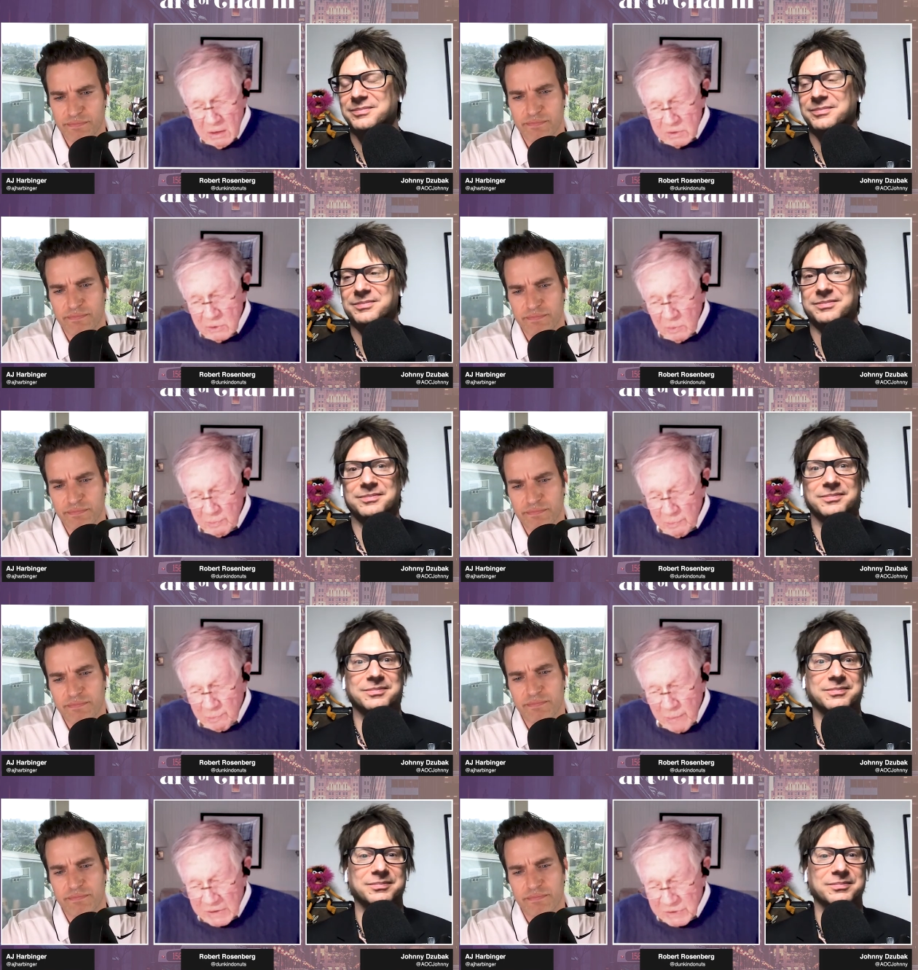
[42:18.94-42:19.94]
Speaker 1: So
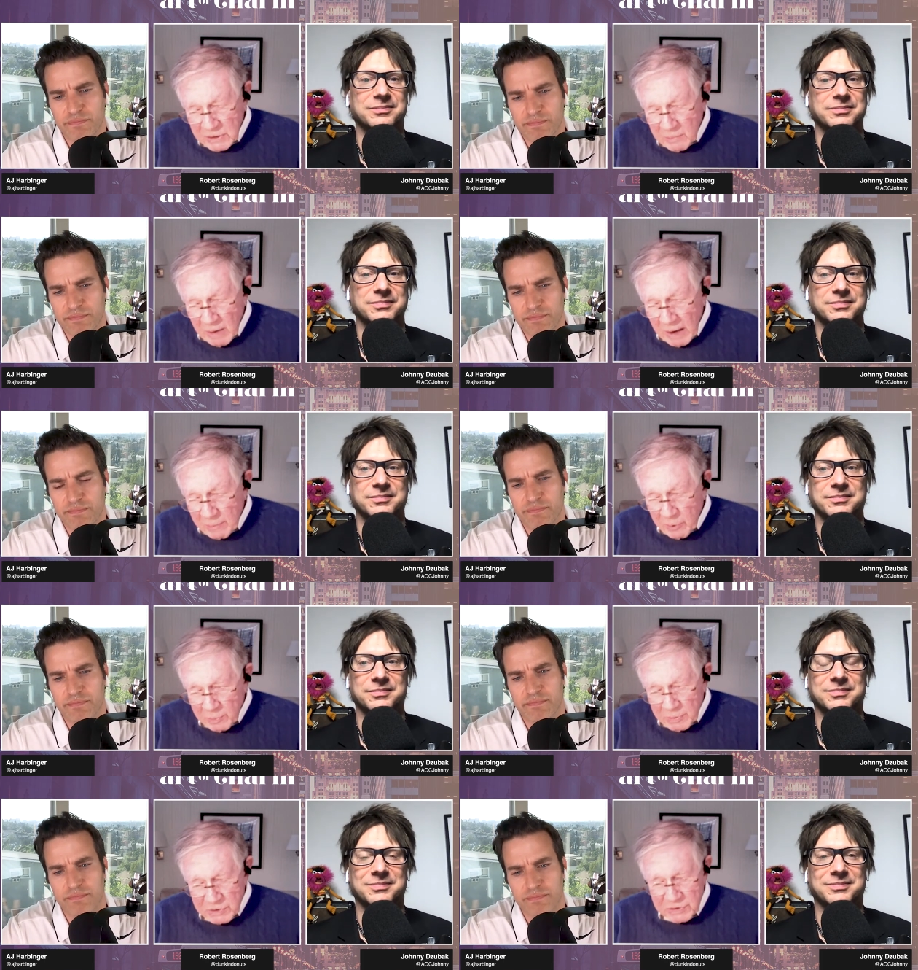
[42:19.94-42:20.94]
basically my
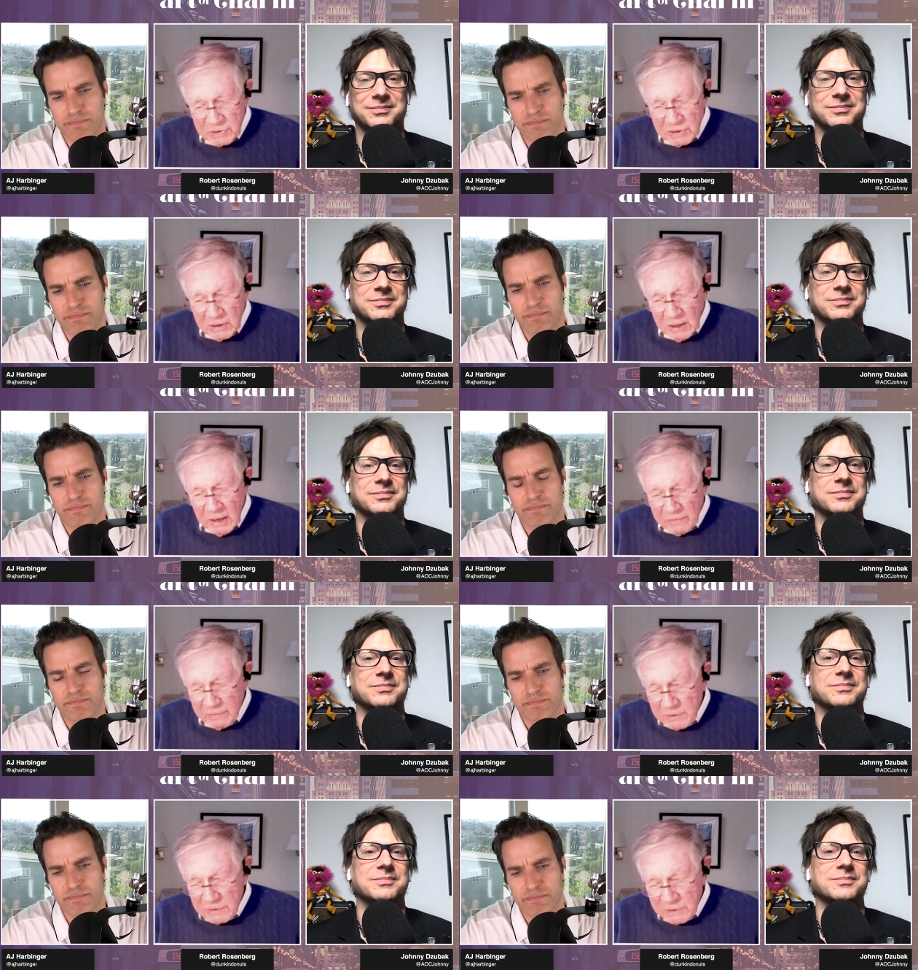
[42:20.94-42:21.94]
purpose in
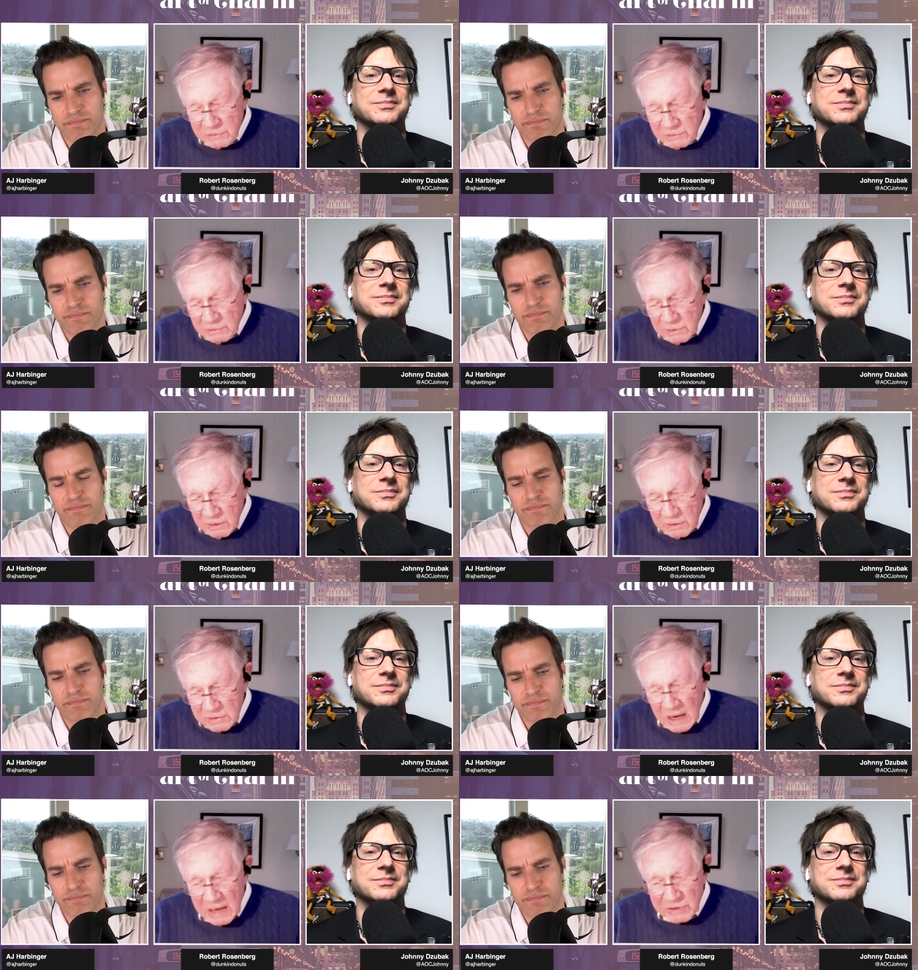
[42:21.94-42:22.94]
life is
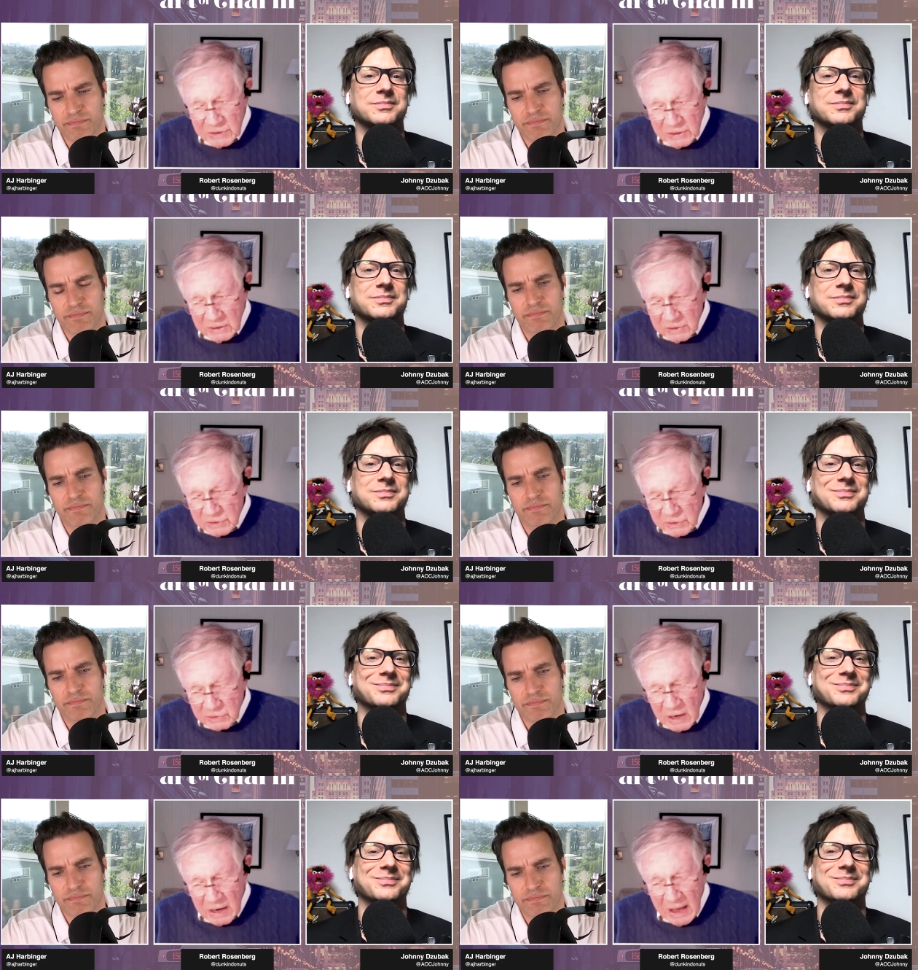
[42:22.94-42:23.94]
as I see it, is to
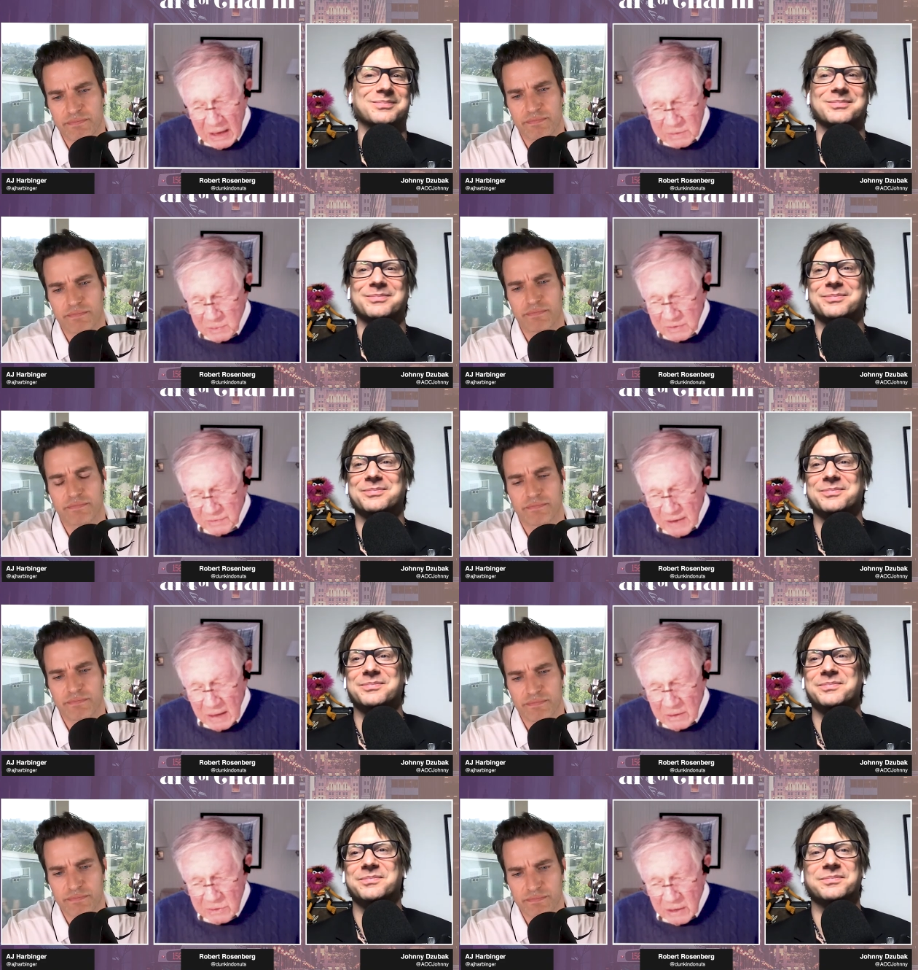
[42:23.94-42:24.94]
try to add as much
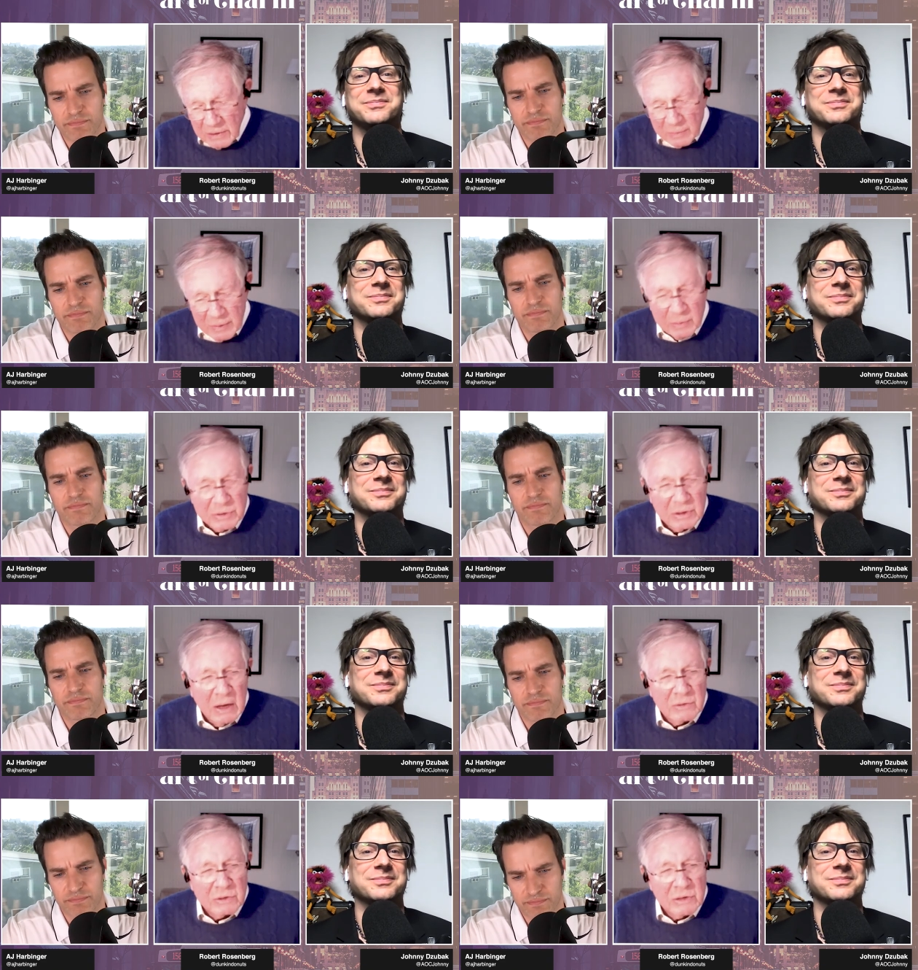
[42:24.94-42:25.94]
value to other people's
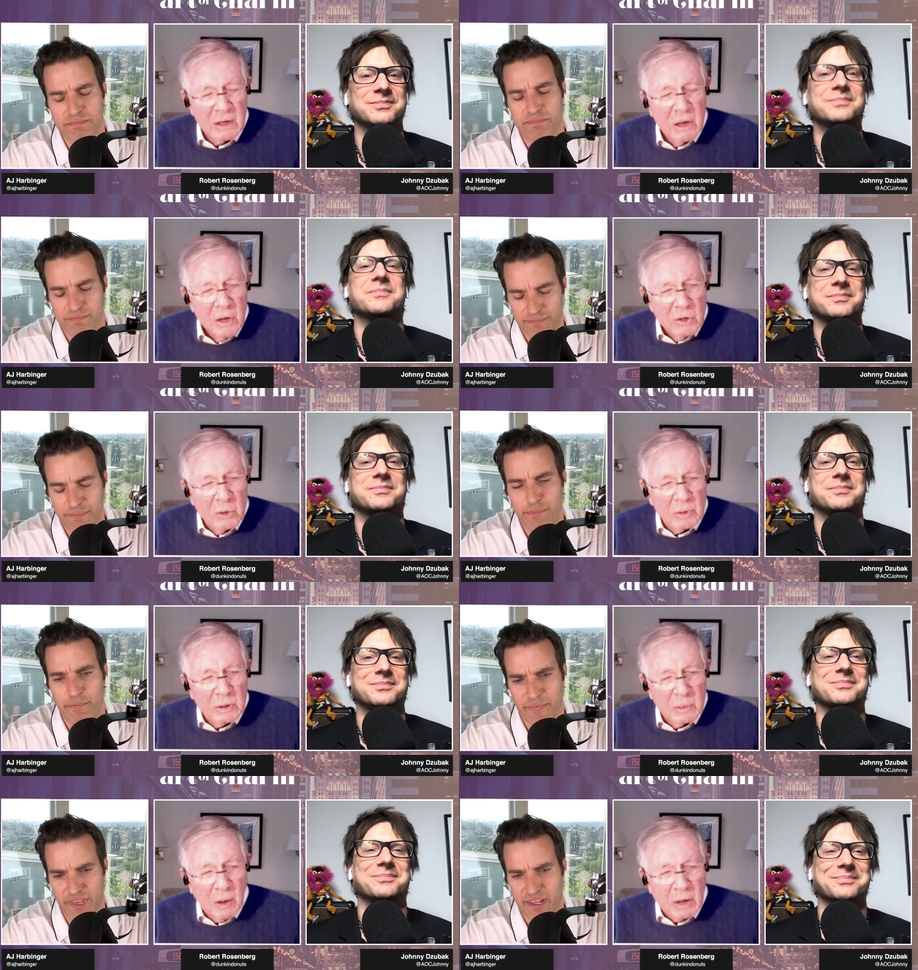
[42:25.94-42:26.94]
lives as I
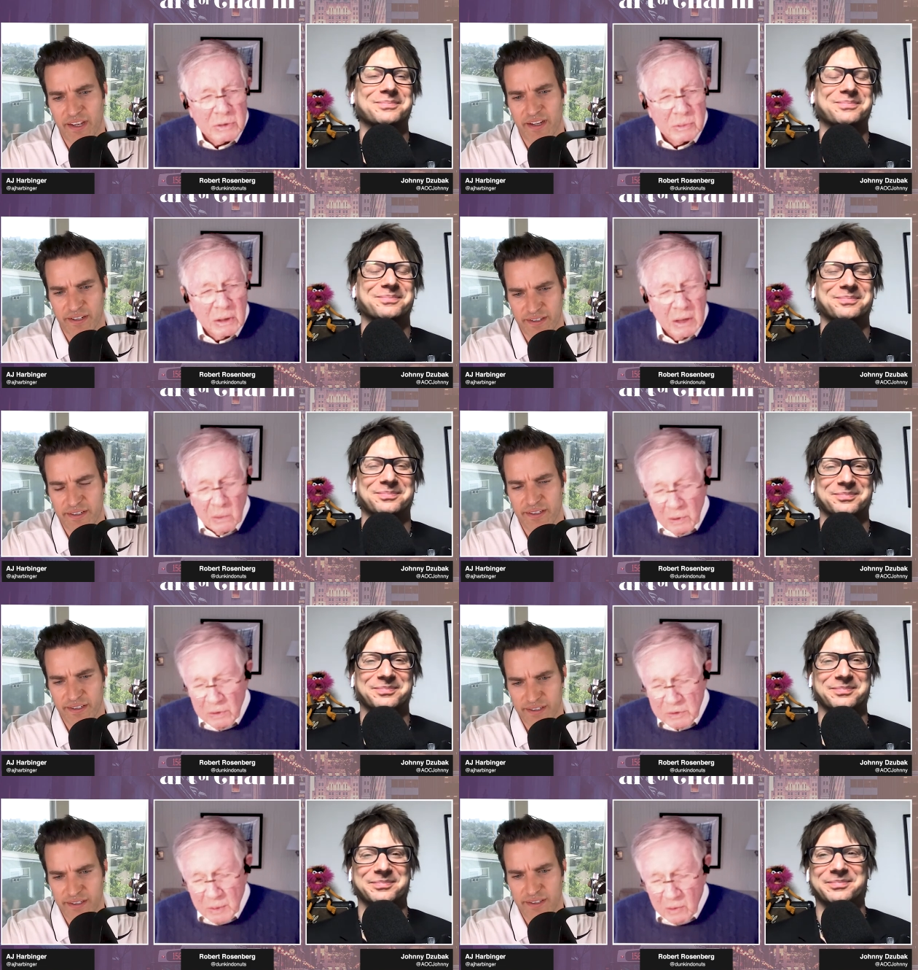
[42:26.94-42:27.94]
humanly possibly can,
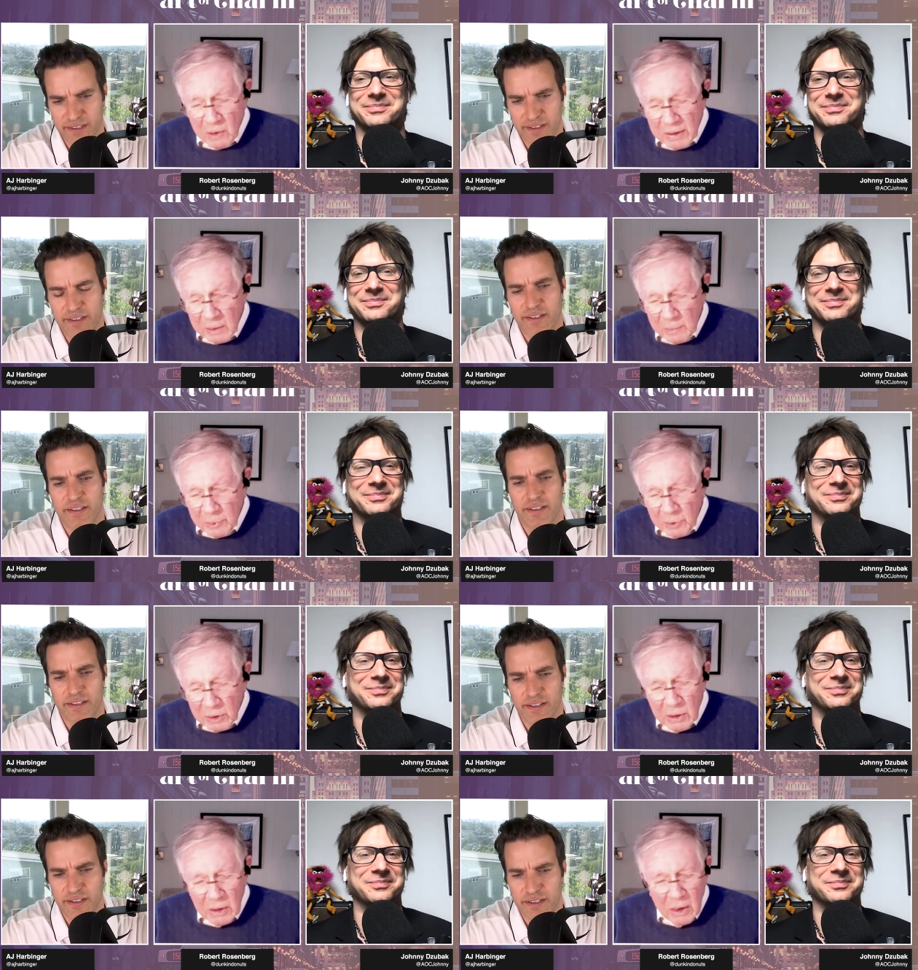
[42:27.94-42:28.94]
whether it's by writing a book